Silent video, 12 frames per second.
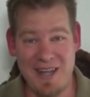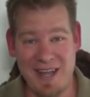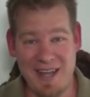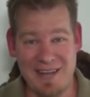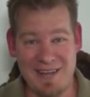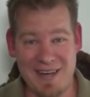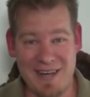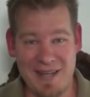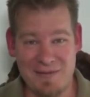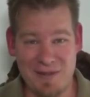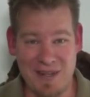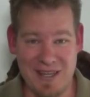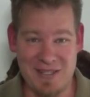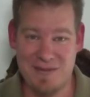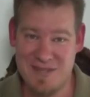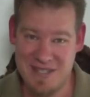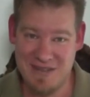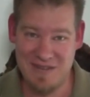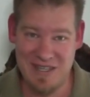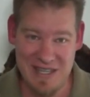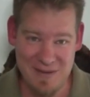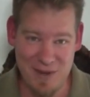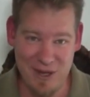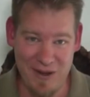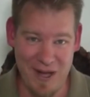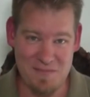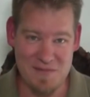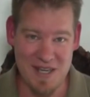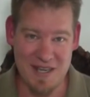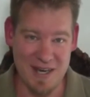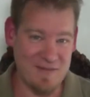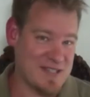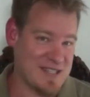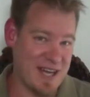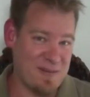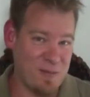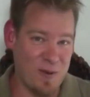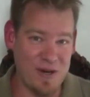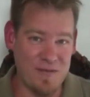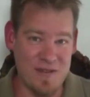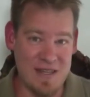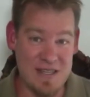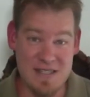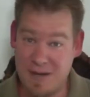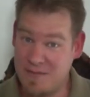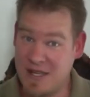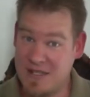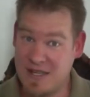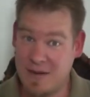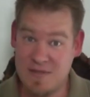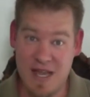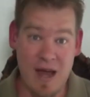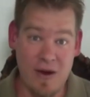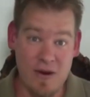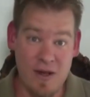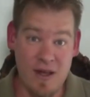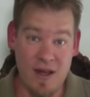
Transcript: and if you'd like to receive an email update every time one of these updates comes out,